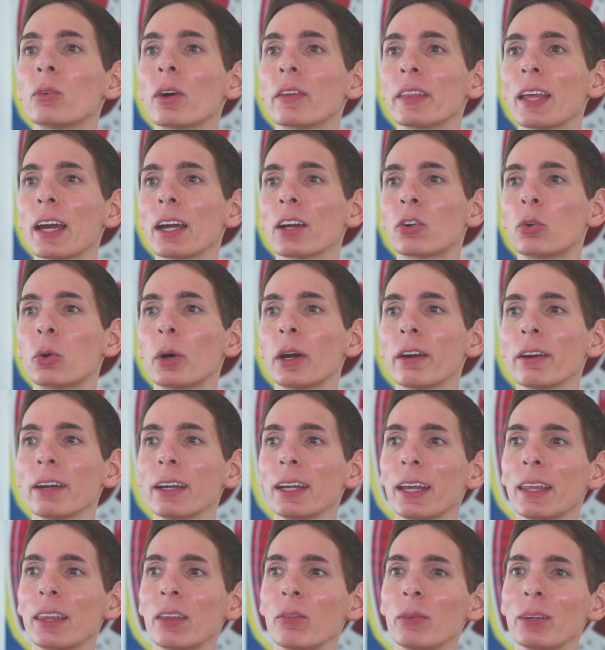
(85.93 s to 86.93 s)
run that
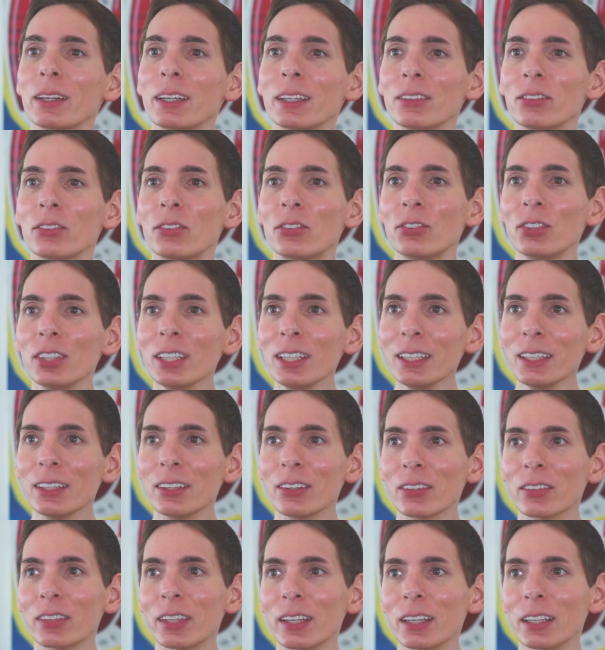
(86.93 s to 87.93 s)
query, and then we can see
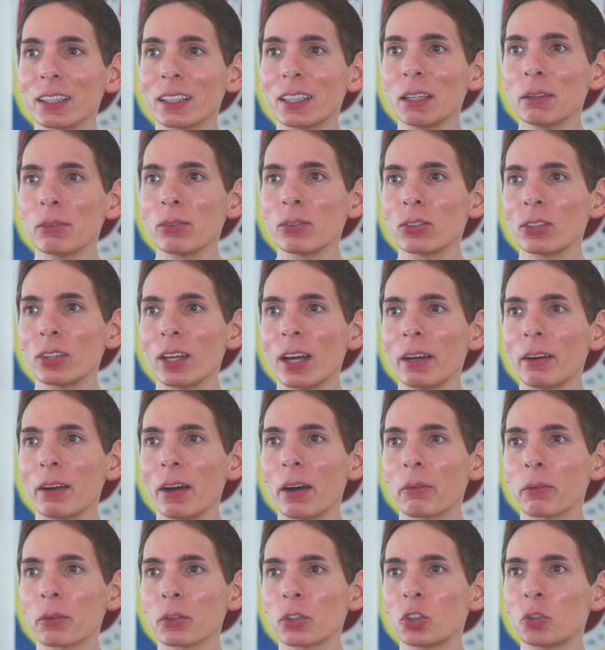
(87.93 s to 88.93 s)
here that it gives
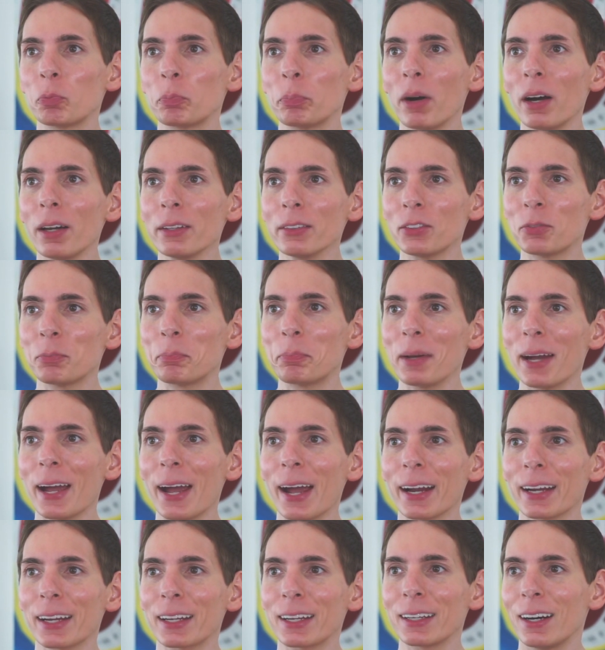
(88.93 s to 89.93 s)
a, a response
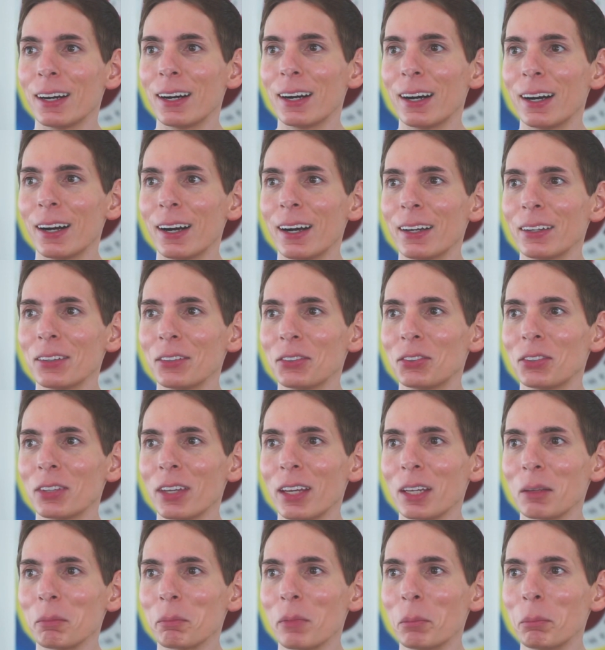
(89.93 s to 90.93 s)
back uh,
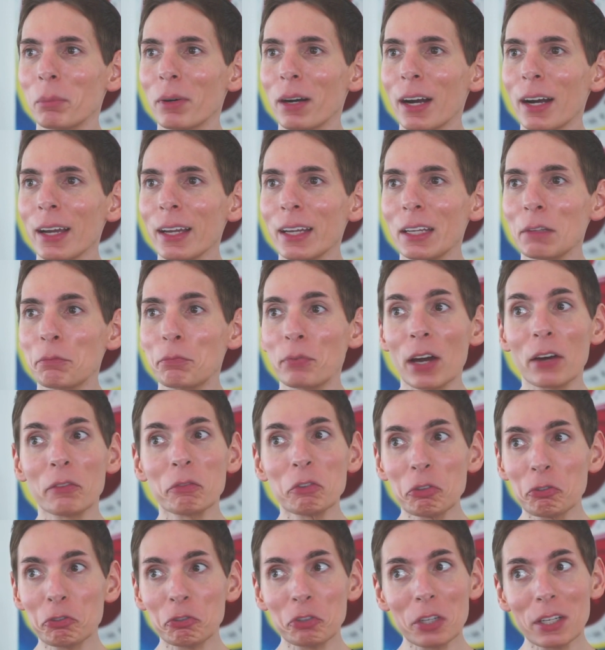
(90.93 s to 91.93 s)
saying Mumbai, it
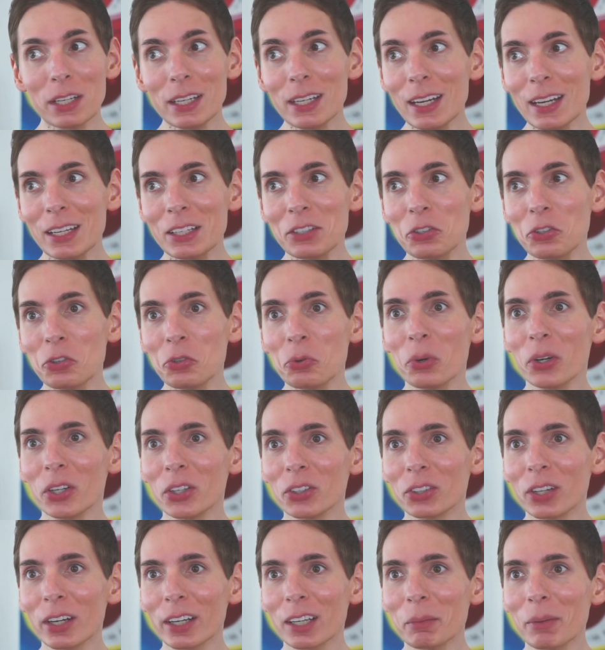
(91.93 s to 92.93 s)
found the city, it knew what
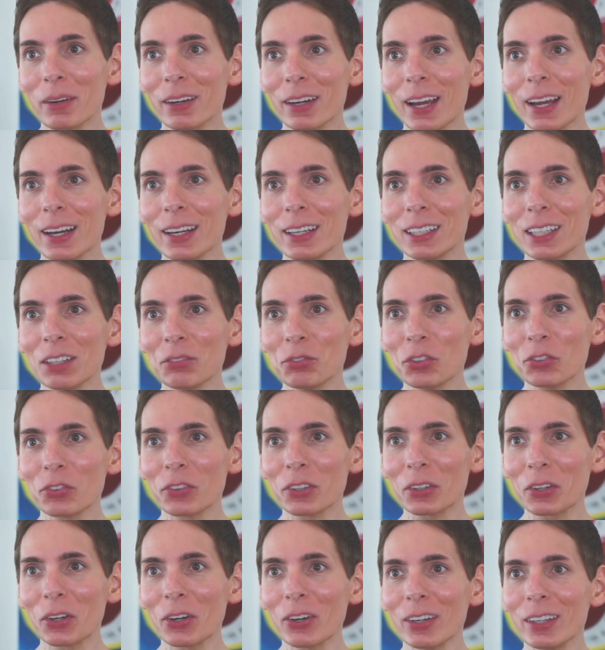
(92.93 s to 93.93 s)
you're talking about, and it gives us
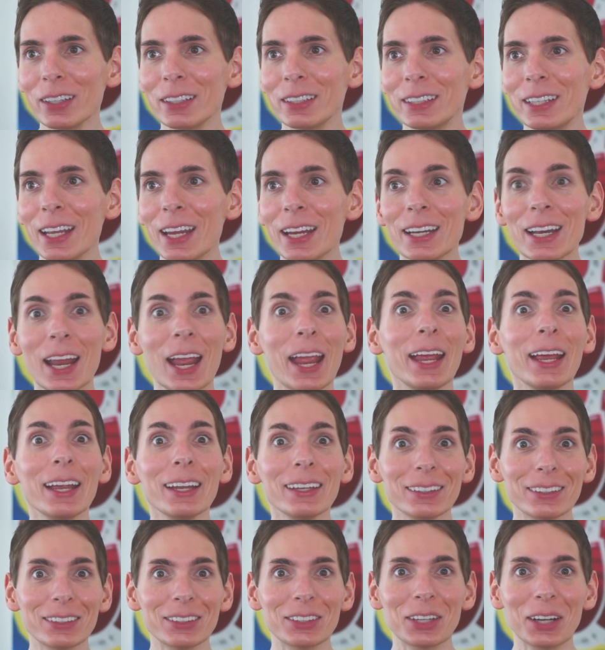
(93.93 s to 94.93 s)
the current date
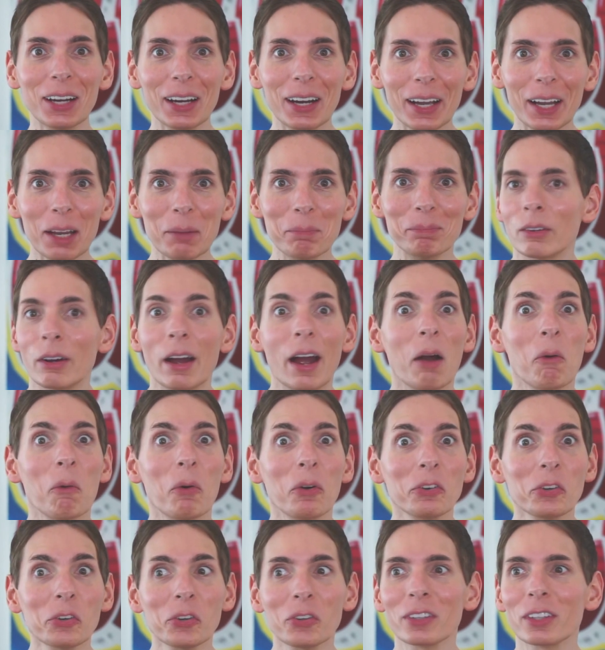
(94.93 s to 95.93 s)
and time. I
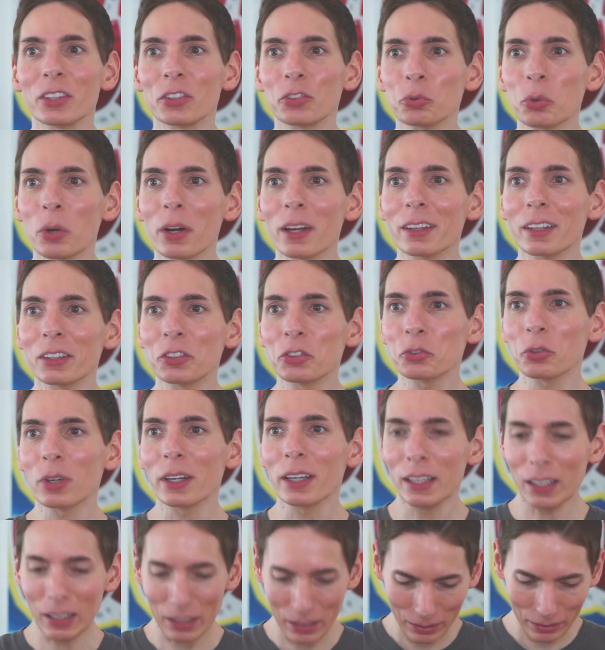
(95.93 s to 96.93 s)
wonder, let's try, let's
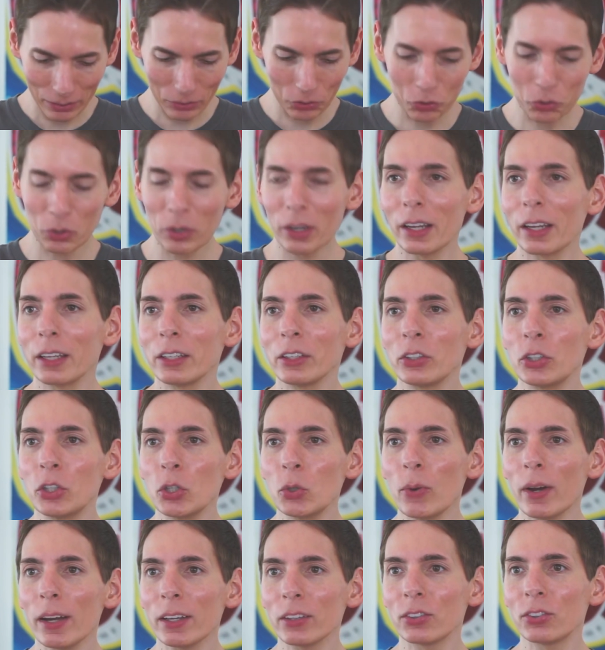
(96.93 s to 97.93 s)
try, uh, let's try a
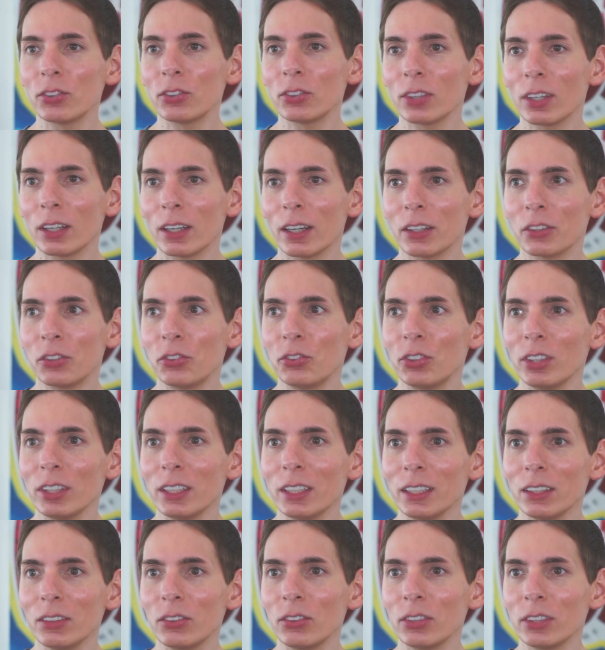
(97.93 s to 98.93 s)
U S uh,
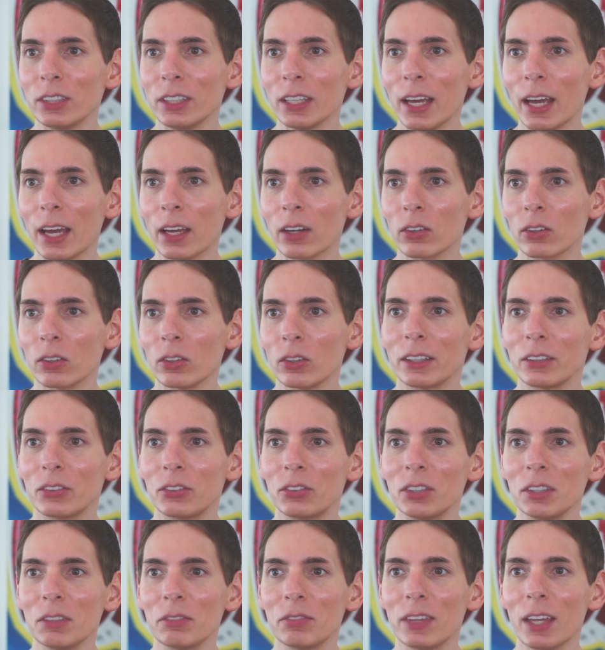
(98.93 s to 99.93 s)
city, Seattle, and
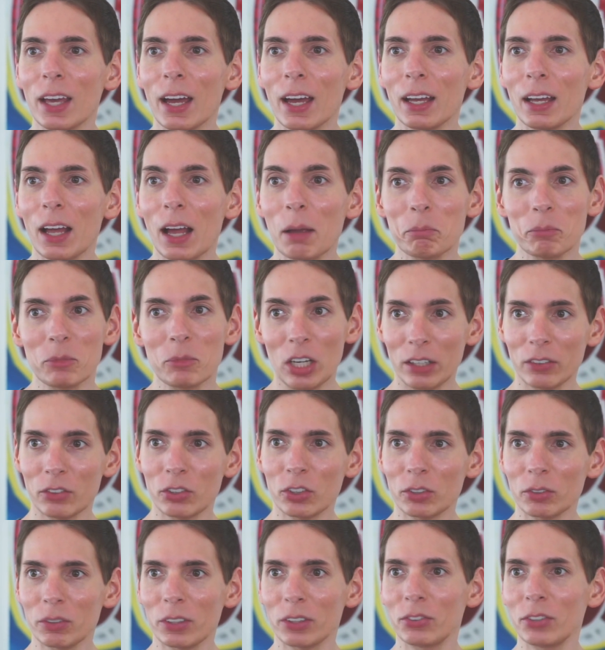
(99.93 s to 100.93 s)
see if that, I'm,
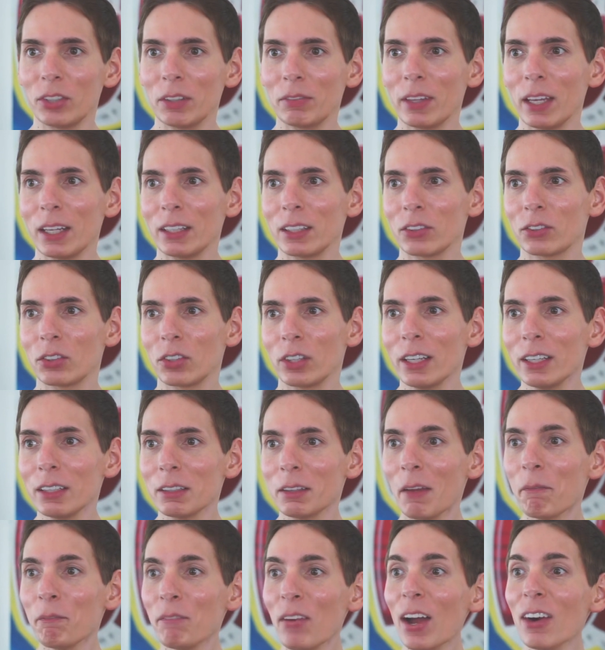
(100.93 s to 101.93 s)
let's see if that does
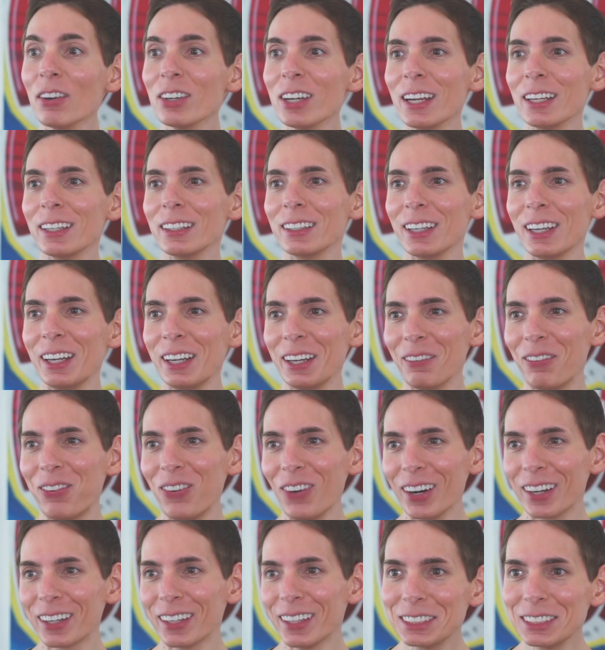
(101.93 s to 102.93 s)
it. It found it,
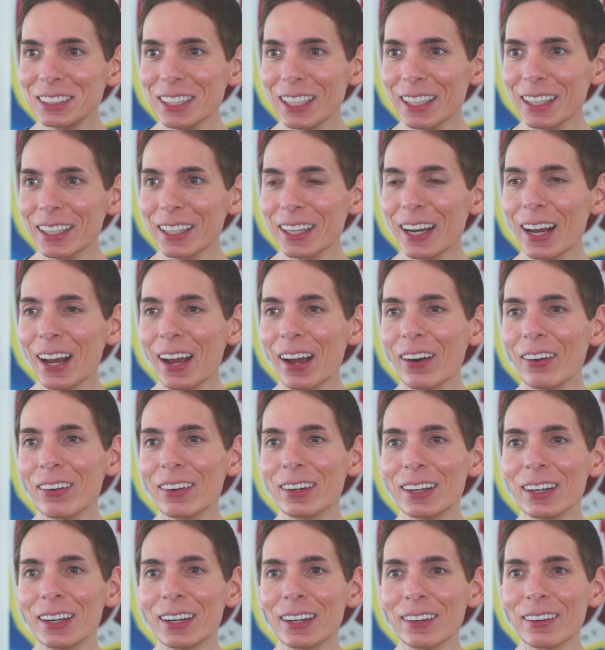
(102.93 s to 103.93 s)
check it
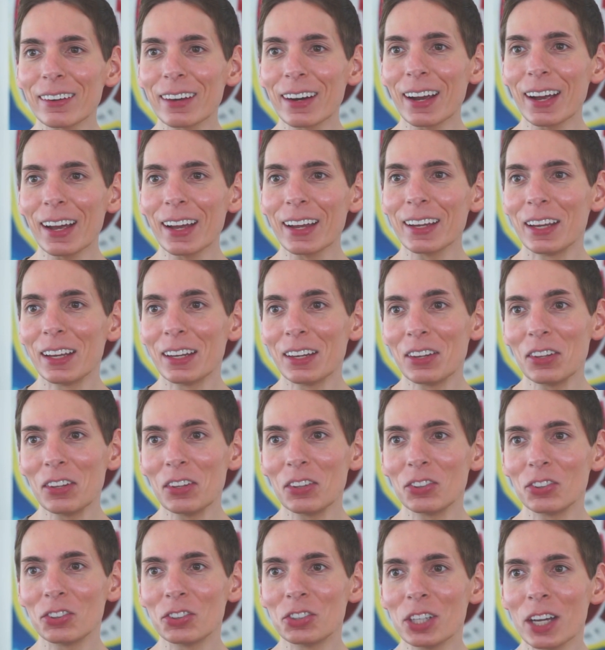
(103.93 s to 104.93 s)
out. All right, it
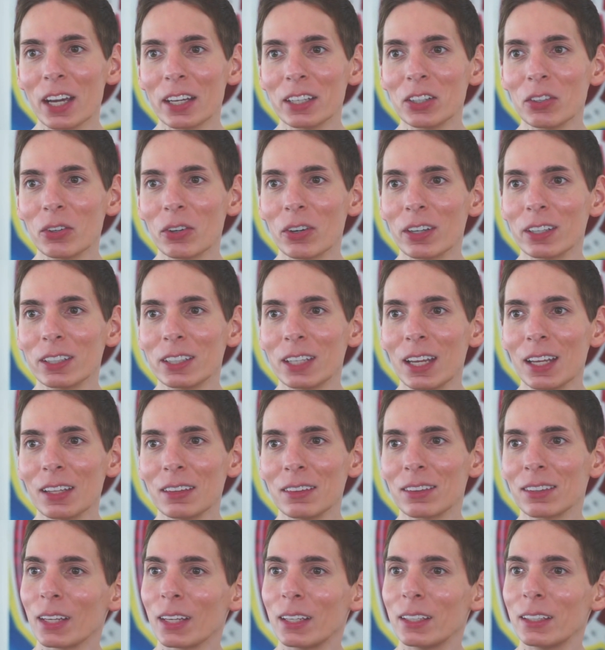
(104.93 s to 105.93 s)
is January
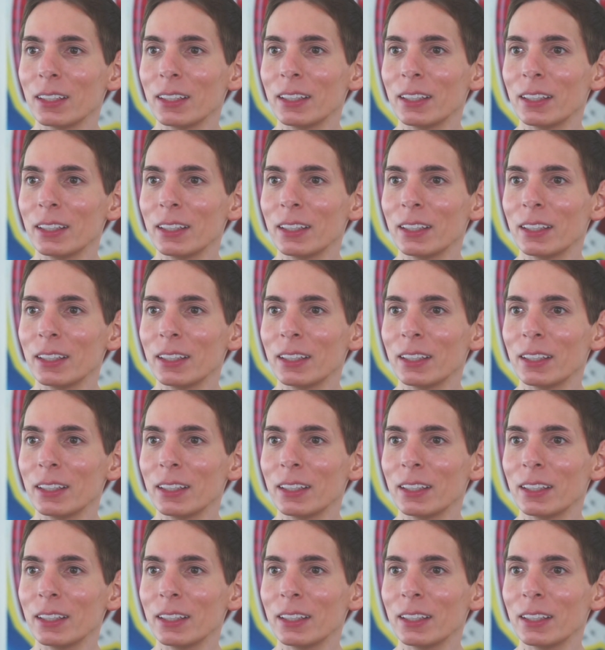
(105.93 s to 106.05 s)
tenth.